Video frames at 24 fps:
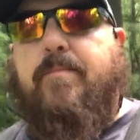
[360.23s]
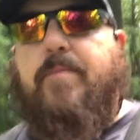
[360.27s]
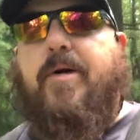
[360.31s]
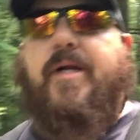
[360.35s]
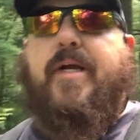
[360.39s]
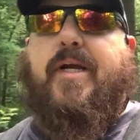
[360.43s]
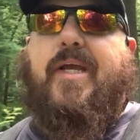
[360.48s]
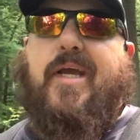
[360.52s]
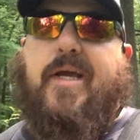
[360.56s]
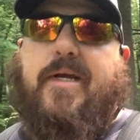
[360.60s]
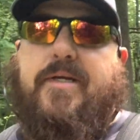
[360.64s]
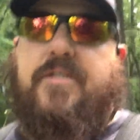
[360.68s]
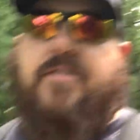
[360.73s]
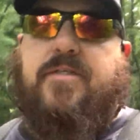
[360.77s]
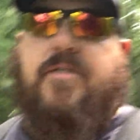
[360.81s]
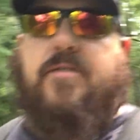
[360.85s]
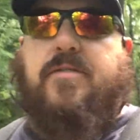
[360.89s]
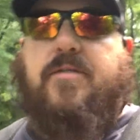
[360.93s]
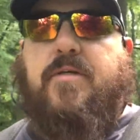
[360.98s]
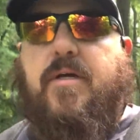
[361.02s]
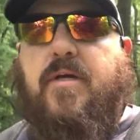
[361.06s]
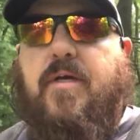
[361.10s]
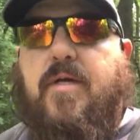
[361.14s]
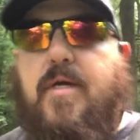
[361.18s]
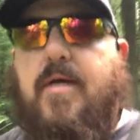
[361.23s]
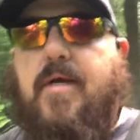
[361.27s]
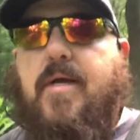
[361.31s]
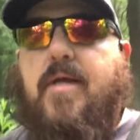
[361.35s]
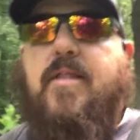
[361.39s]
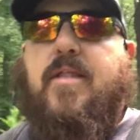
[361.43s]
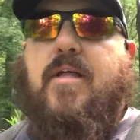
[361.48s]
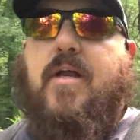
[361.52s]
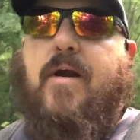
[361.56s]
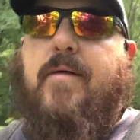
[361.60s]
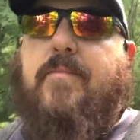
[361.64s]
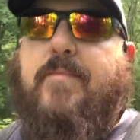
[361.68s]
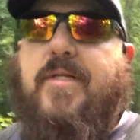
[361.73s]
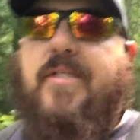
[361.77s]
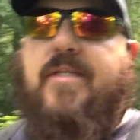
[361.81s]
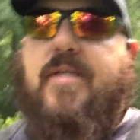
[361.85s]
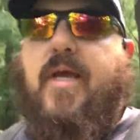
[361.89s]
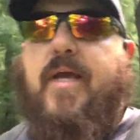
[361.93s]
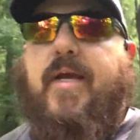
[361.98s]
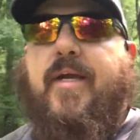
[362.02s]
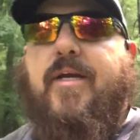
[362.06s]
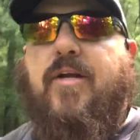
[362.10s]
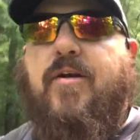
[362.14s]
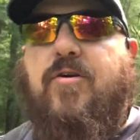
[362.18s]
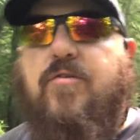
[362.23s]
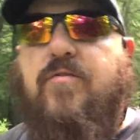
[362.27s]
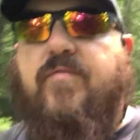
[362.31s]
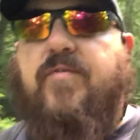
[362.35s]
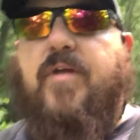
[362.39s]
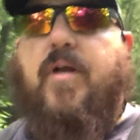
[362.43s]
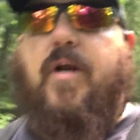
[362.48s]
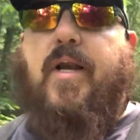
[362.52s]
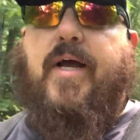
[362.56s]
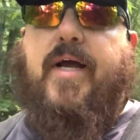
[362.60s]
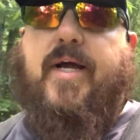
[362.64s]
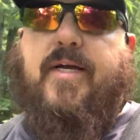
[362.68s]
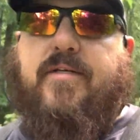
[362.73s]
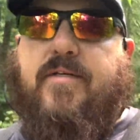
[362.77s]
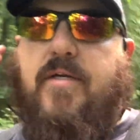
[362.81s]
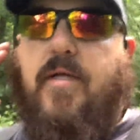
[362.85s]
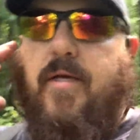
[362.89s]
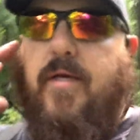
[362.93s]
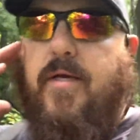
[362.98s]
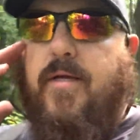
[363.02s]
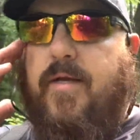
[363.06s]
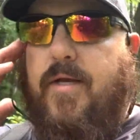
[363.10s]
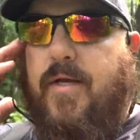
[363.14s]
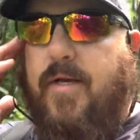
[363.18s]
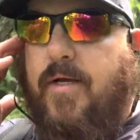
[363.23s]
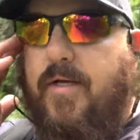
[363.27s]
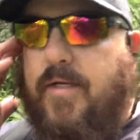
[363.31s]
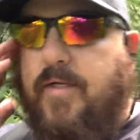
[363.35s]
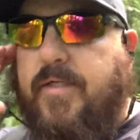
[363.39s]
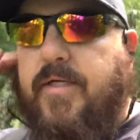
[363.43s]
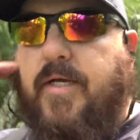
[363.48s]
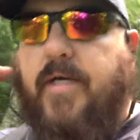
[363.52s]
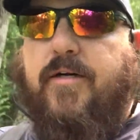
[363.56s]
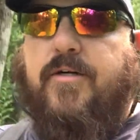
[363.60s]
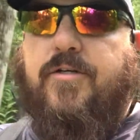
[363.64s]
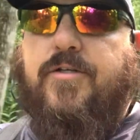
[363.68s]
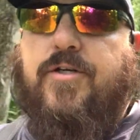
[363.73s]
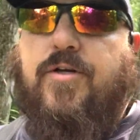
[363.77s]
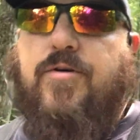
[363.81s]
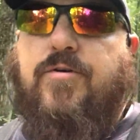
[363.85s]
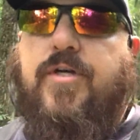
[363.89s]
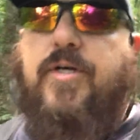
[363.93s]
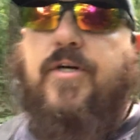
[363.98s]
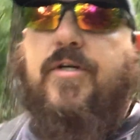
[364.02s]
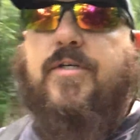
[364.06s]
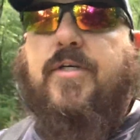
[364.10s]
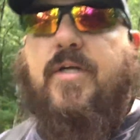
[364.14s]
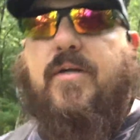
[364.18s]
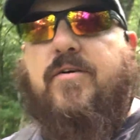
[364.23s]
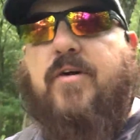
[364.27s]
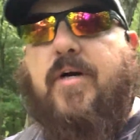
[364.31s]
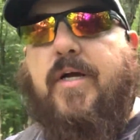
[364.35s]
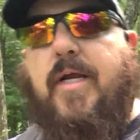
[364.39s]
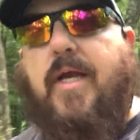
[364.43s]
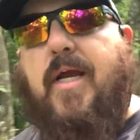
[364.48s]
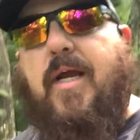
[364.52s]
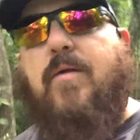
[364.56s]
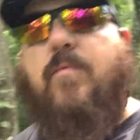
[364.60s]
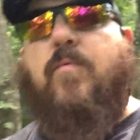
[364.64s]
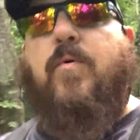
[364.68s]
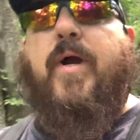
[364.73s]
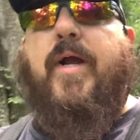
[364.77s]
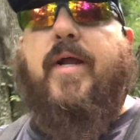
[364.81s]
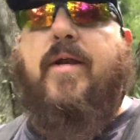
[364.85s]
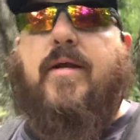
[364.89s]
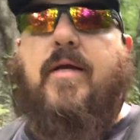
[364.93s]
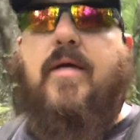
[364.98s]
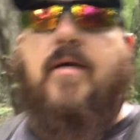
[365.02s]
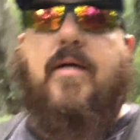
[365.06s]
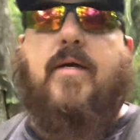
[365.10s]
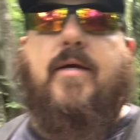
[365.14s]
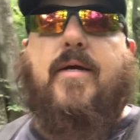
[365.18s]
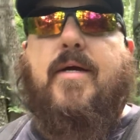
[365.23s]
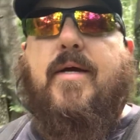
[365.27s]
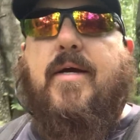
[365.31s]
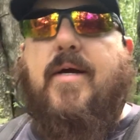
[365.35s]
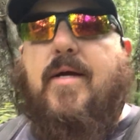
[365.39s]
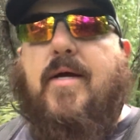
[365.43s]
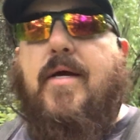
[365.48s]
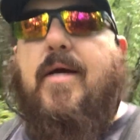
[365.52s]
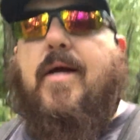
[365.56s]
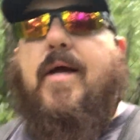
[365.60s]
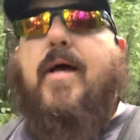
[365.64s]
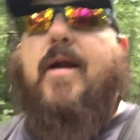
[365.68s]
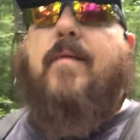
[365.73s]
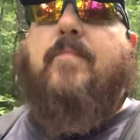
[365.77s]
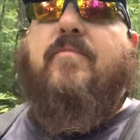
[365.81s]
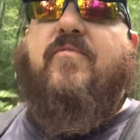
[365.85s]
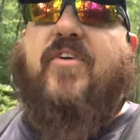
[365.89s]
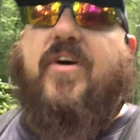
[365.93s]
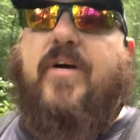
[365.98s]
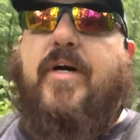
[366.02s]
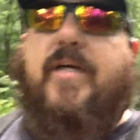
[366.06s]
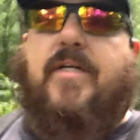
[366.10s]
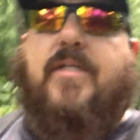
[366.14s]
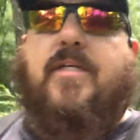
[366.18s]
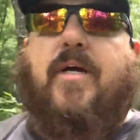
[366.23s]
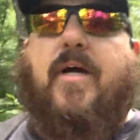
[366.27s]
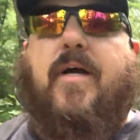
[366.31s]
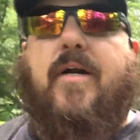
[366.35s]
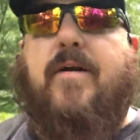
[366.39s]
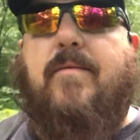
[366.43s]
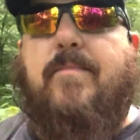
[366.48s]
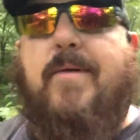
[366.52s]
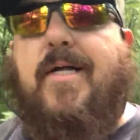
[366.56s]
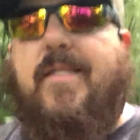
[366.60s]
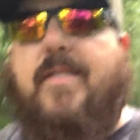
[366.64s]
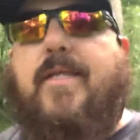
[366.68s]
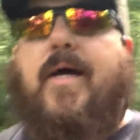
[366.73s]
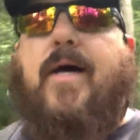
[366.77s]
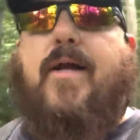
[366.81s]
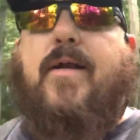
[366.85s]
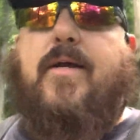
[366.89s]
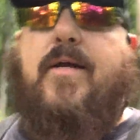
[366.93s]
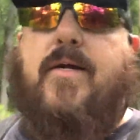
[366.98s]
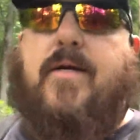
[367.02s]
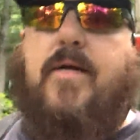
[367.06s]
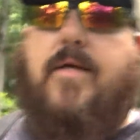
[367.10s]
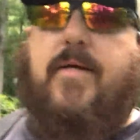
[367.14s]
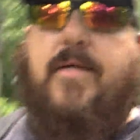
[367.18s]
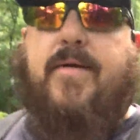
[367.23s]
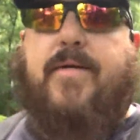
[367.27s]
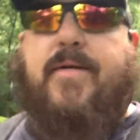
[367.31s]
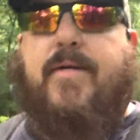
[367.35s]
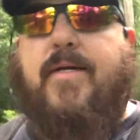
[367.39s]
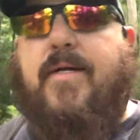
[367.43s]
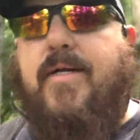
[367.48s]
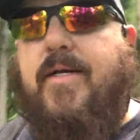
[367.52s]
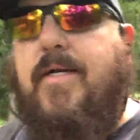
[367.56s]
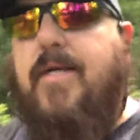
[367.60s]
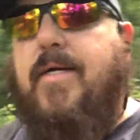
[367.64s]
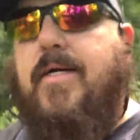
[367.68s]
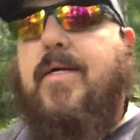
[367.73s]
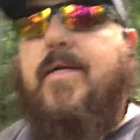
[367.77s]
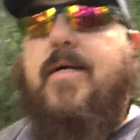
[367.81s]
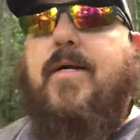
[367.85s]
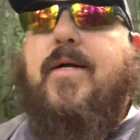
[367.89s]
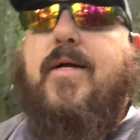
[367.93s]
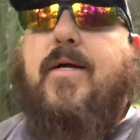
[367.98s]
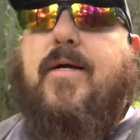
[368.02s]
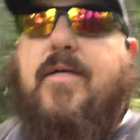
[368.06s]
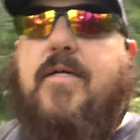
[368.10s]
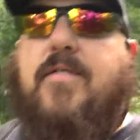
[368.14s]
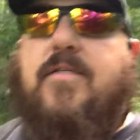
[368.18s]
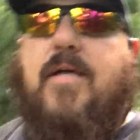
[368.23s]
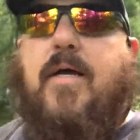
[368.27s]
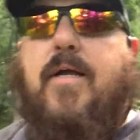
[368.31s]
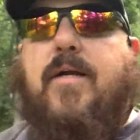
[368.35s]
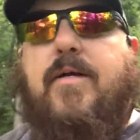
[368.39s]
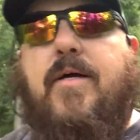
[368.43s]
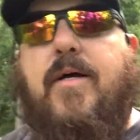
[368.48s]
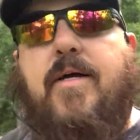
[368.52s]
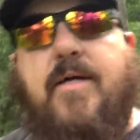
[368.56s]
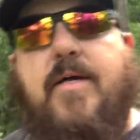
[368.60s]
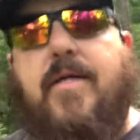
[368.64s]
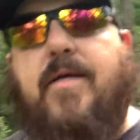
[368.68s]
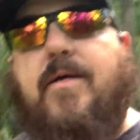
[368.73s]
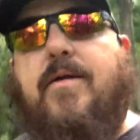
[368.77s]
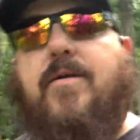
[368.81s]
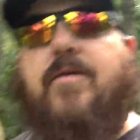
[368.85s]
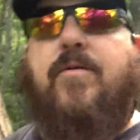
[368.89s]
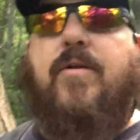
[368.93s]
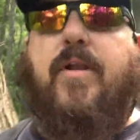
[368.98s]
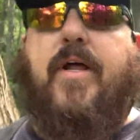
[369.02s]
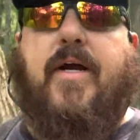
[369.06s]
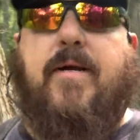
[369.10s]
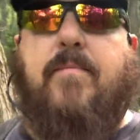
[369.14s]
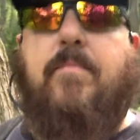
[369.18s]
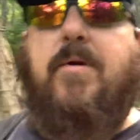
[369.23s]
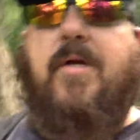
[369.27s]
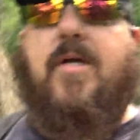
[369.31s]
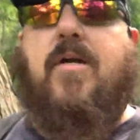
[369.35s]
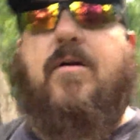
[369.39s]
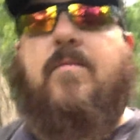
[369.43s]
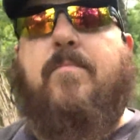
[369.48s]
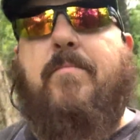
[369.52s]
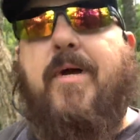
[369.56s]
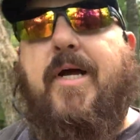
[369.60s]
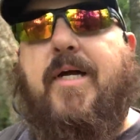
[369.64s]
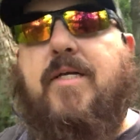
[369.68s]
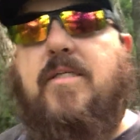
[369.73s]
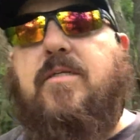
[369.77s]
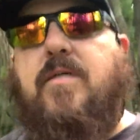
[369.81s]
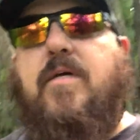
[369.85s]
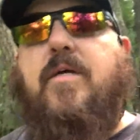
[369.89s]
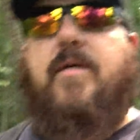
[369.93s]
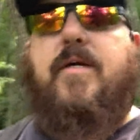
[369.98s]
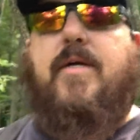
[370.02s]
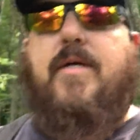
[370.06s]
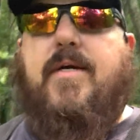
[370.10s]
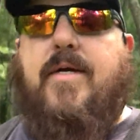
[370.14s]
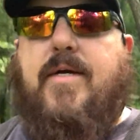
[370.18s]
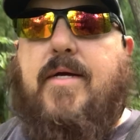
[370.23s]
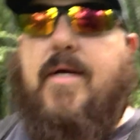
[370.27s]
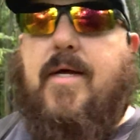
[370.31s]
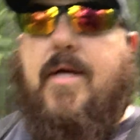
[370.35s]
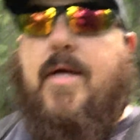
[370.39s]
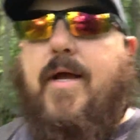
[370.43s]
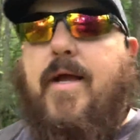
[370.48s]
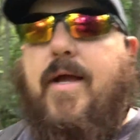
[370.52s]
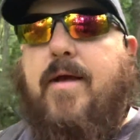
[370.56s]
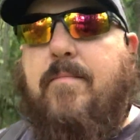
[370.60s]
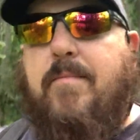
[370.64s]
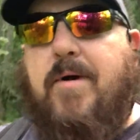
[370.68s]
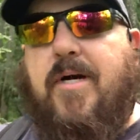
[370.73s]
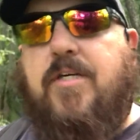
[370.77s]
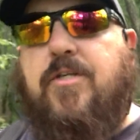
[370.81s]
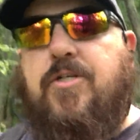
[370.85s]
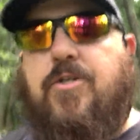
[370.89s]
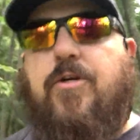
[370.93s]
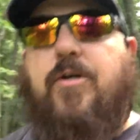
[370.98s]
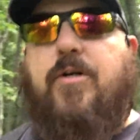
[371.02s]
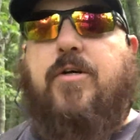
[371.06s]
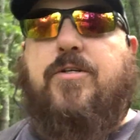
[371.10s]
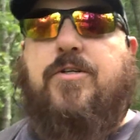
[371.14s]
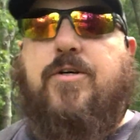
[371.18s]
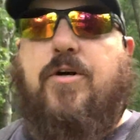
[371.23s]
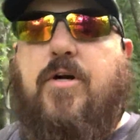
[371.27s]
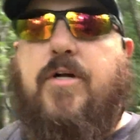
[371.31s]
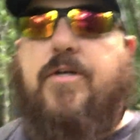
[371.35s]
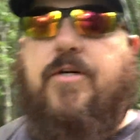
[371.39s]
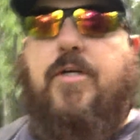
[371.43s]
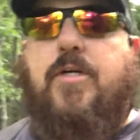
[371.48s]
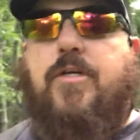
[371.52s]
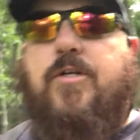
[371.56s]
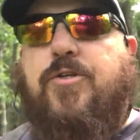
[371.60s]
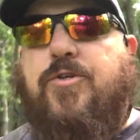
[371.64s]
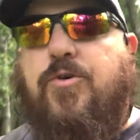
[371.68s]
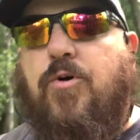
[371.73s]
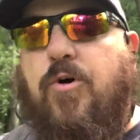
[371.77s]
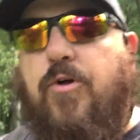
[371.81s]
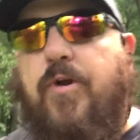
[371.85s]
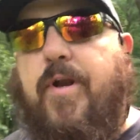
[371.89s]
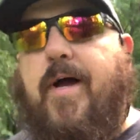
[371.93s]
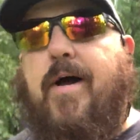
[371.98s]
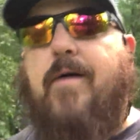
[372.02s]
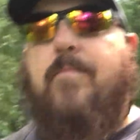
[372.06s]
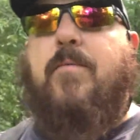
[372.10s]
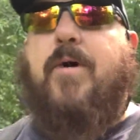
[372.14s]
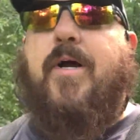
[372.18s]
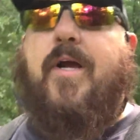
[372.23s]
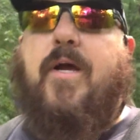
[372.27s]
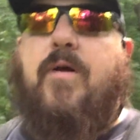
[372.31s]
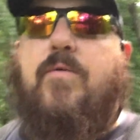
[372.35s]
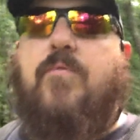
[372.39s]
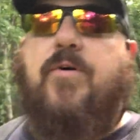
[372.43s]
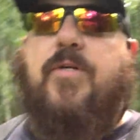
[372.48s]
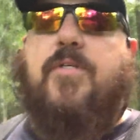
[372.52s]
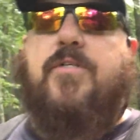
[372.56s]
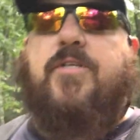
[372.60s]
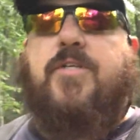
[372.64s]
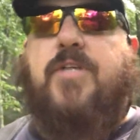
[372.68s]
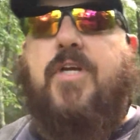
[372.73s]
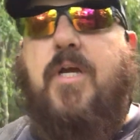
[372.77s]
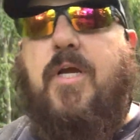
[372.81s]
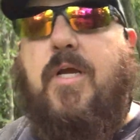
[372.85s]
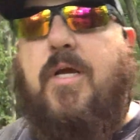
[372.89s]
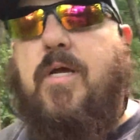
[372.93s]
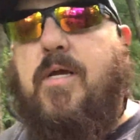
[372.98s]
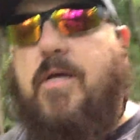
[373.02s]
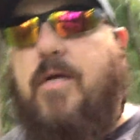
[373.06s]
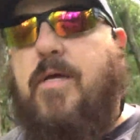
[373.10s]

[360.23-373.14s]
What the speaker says: medications that I've been taking over the last 10 or so years after I gained weight. And I'm very excited about that, because I don't like being on meds. And my sugars are under control now. My A1C